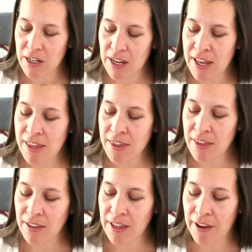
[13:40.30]
in
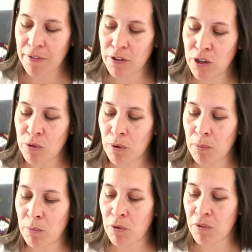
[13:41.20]
the life you are
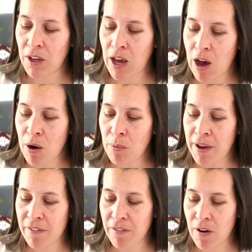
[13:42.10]
moving
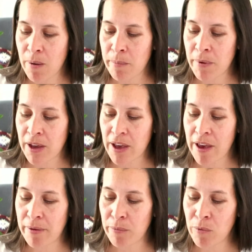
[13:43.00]
away from,
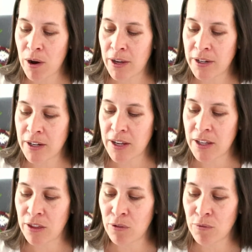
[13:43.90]
and one
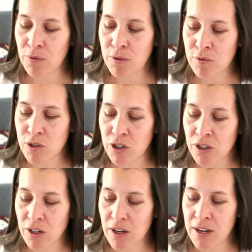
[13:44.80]
in the
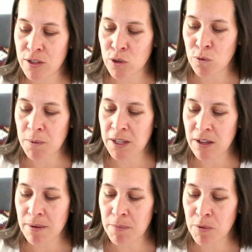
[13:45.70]
future as you
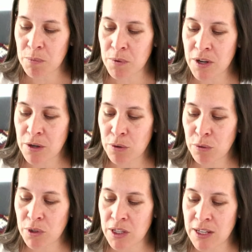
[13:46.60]
become the one
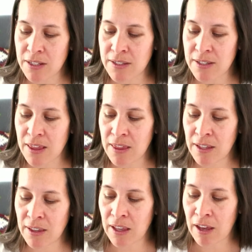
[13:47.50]
who leads
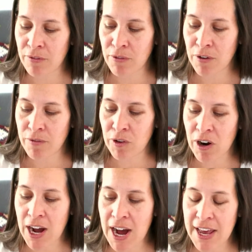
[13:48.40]
the life of your
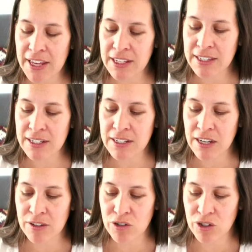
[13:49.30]
highest
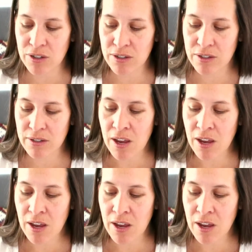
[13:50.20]
intentions.